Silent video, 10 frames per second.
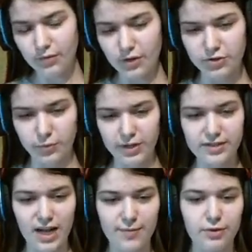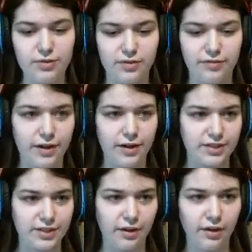So anytime you use a fire
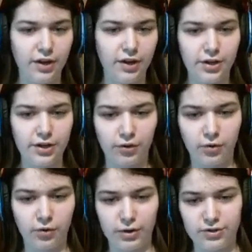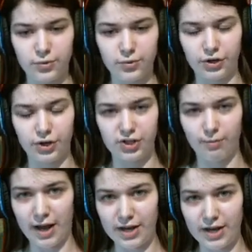skill, you're going to increase
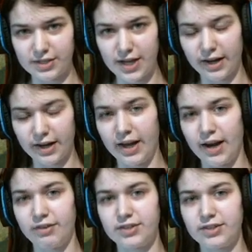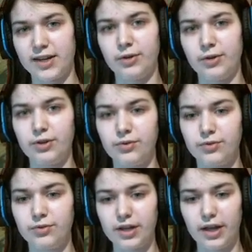your magic attack, and every time you
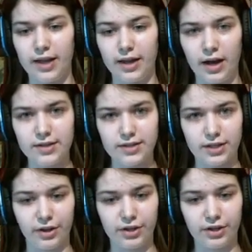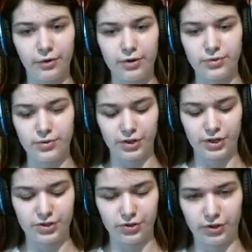use an ice skill, you're going to
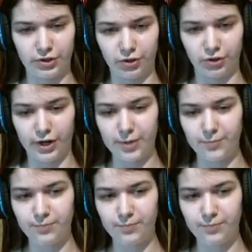increase your critical rate.